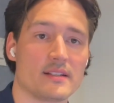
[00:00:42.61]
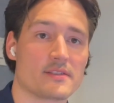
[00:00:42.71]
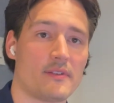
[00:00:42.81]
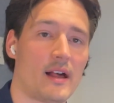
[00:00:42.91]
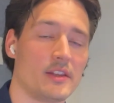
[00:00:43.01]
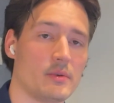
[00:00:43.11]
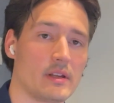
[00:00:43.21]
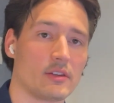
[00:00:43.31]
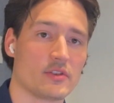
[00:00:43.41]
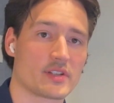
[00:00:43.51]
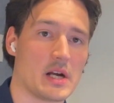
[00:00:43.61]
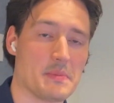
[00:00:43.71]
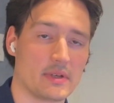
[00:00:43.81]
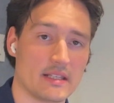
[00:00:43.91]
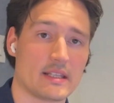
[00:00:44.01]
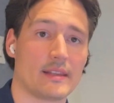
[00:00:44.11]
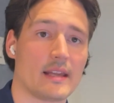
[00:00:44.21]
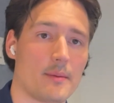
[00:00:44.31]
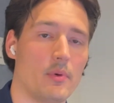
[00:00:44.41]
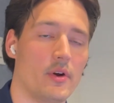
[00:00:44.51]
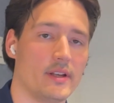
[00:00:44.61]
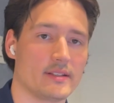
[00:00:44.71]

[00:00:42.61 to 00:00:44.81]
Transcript: is valuing those companies at that point in